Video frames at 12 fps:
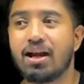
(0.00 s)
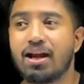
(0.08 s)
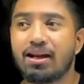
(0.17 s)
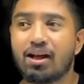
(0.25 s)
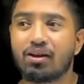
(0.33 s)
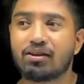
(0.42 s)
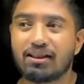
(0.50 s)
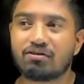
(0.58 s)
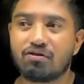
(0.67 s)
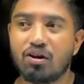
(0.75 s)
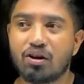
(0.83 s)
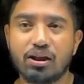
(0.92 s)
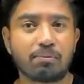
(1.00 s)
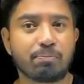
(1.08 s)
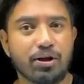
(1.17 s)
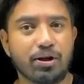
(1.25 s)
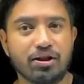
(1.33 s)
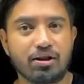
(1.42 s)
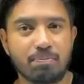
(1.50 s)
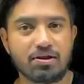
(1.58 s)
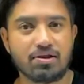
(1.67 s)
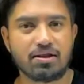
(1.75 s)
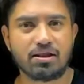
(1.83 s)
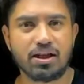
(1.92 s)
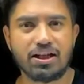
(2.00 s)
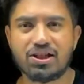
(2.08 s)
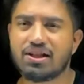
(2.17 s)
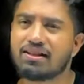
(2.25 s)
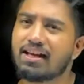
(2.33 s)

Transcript: Now, this floating point representation,